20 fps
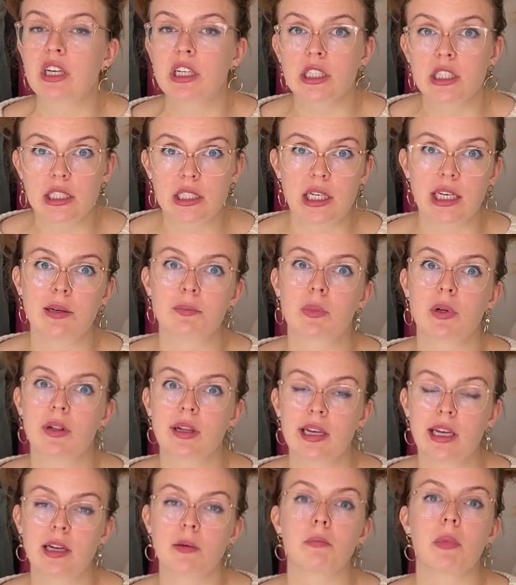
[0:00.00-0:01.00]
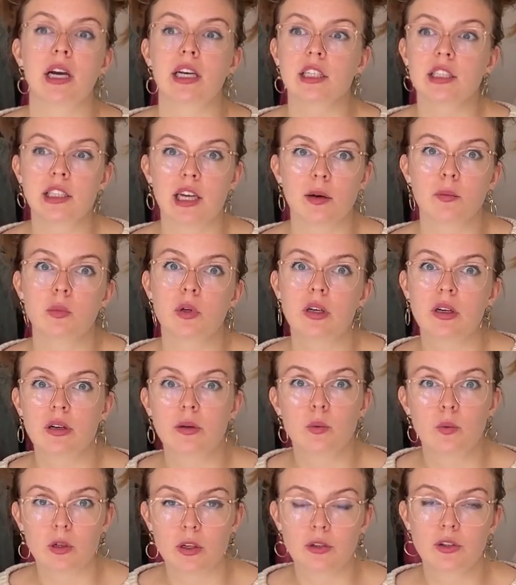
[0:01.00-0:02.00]
a staple in my summer
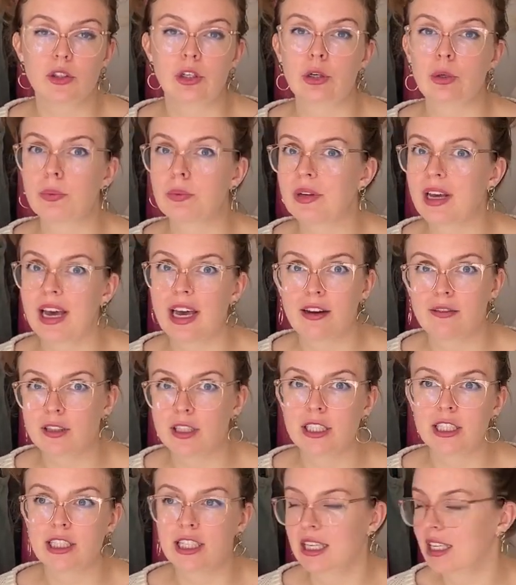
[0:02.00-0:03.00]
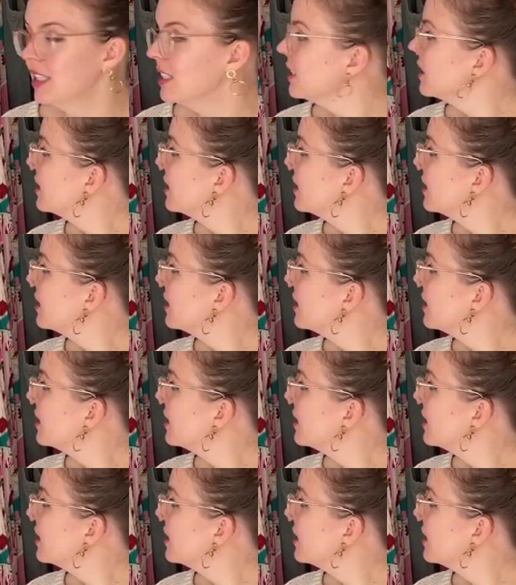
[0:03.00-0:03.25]
wardrobe ever since.